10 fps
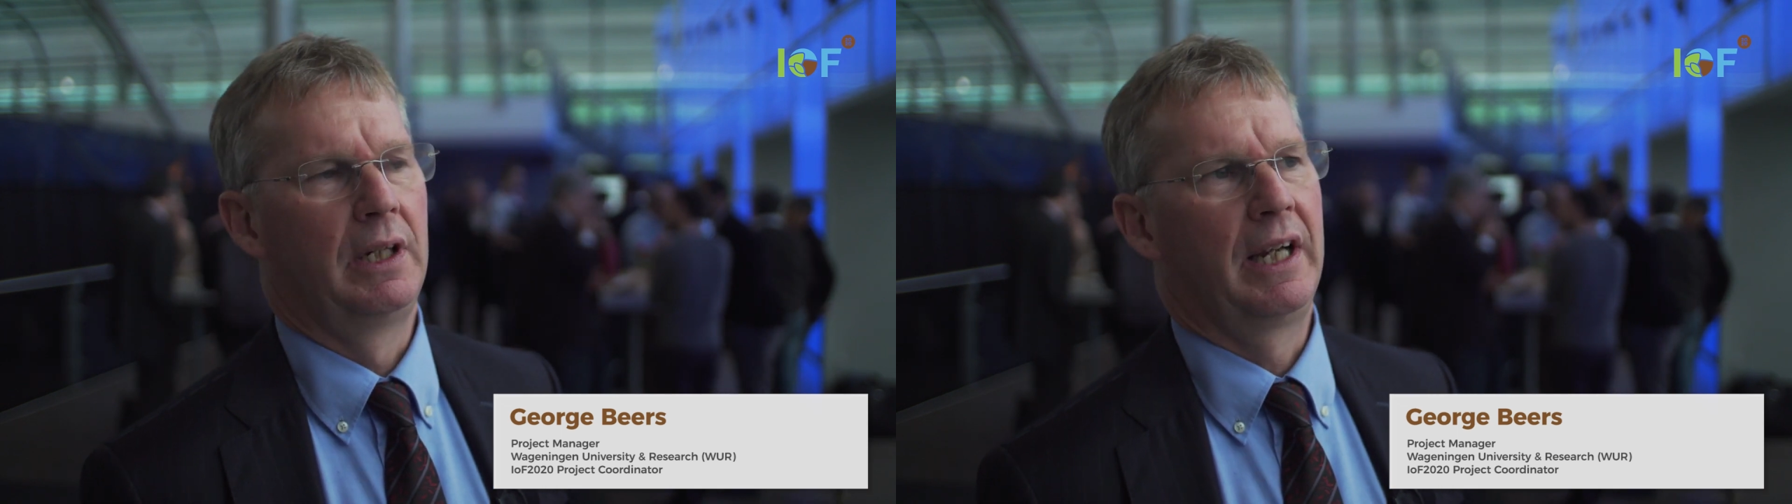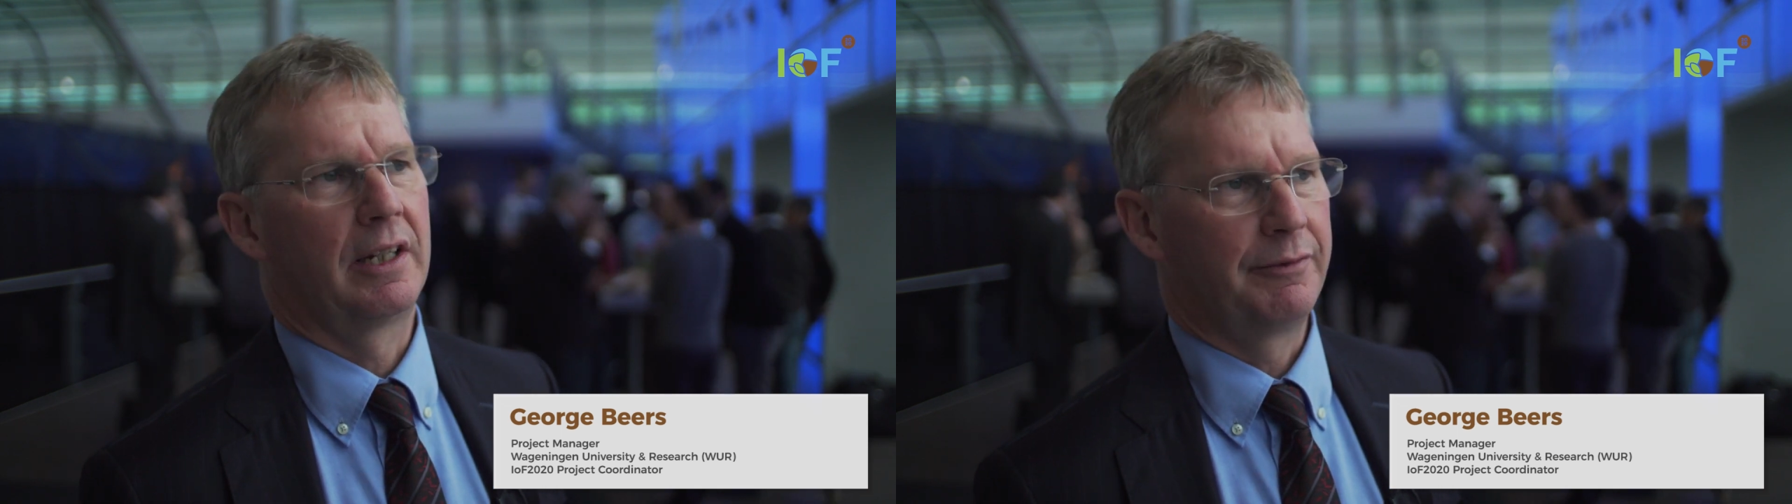
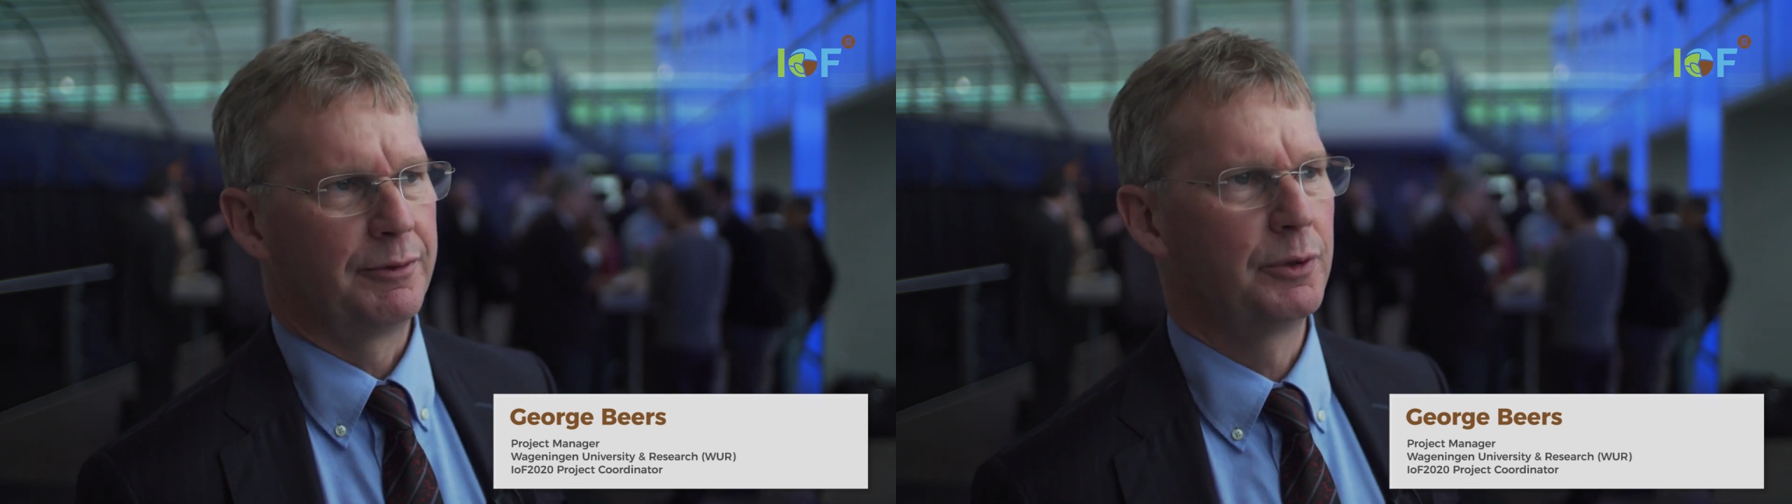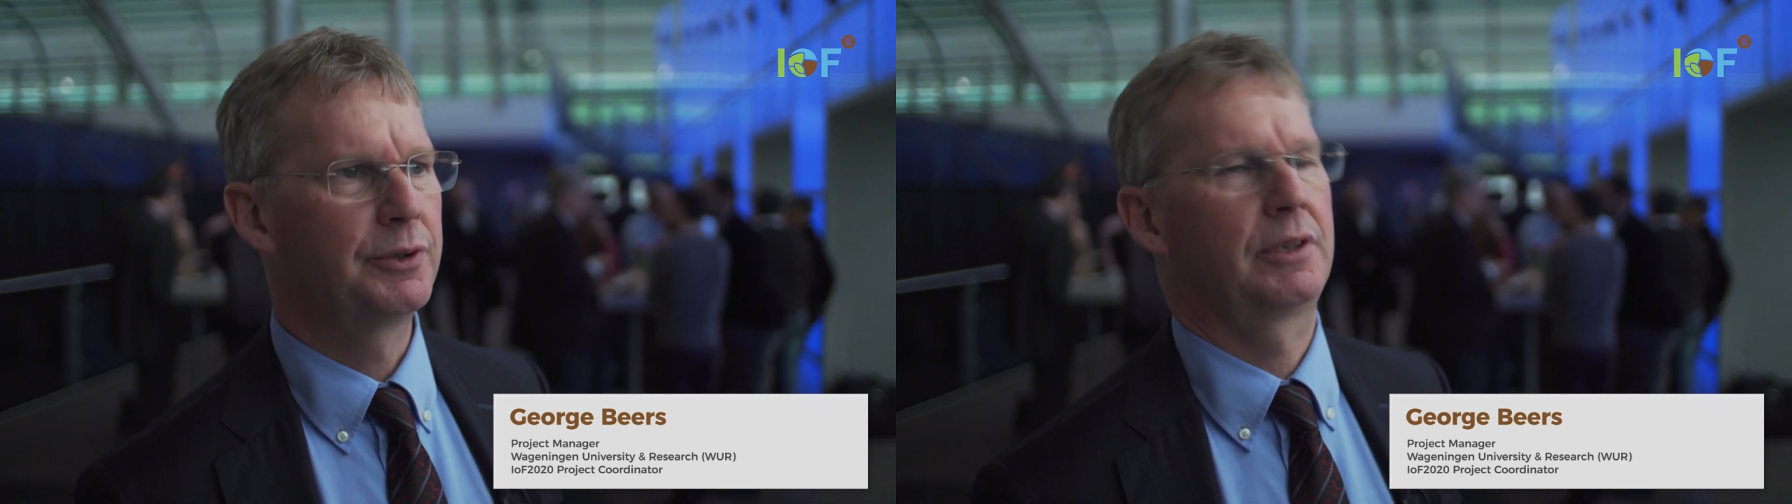agri
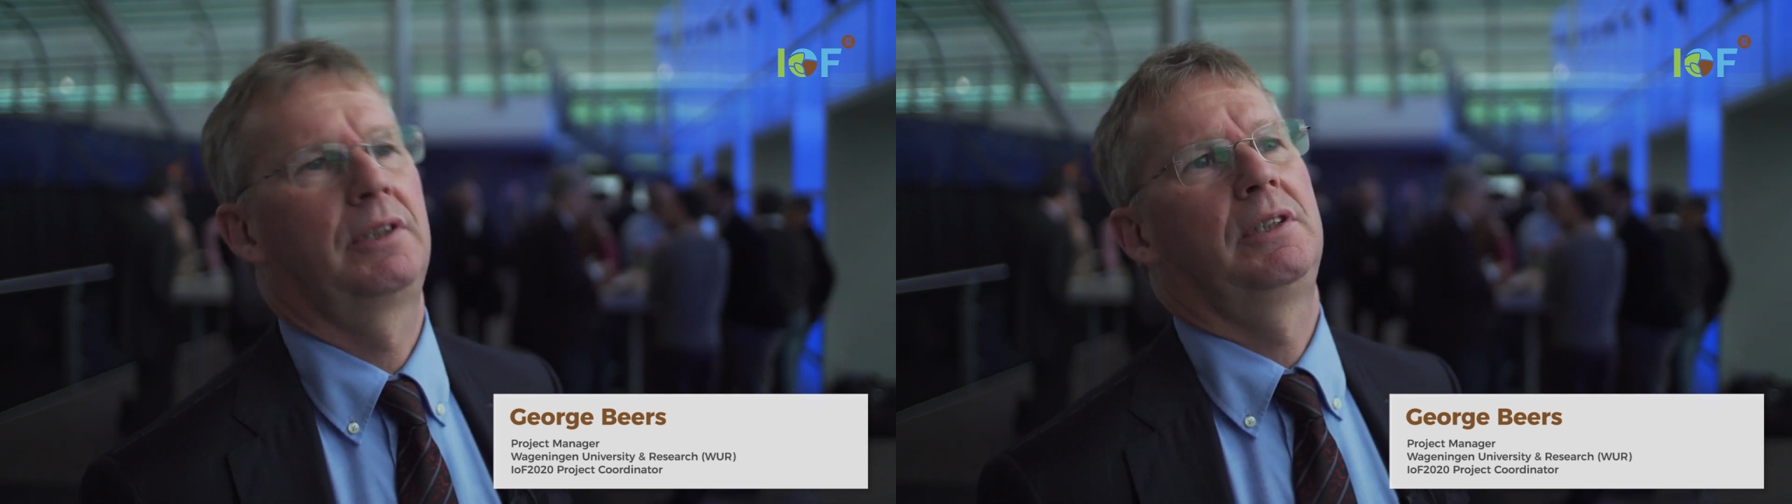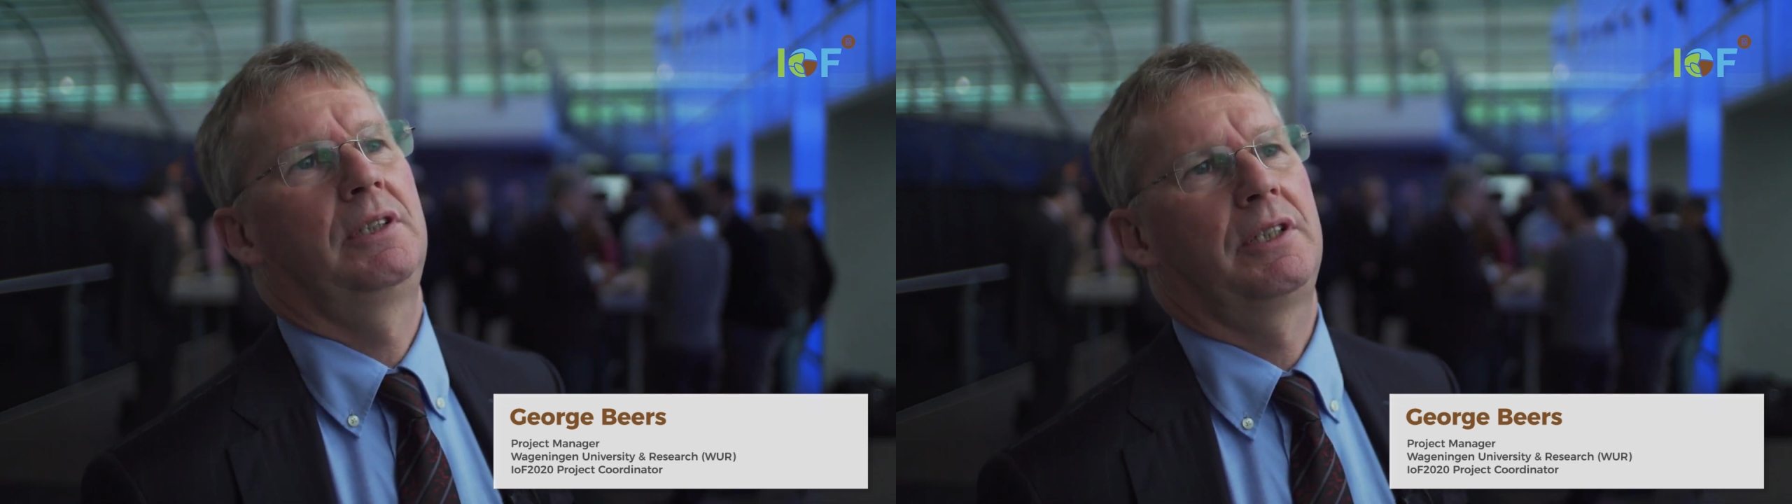food
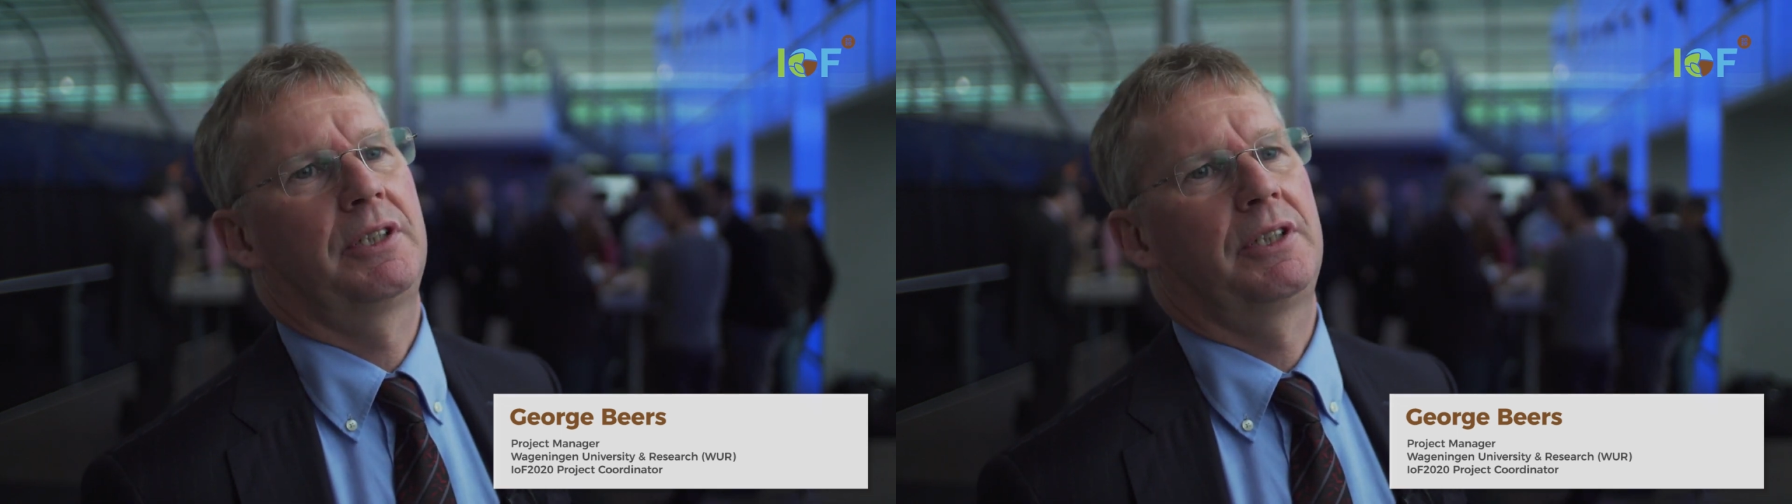uh,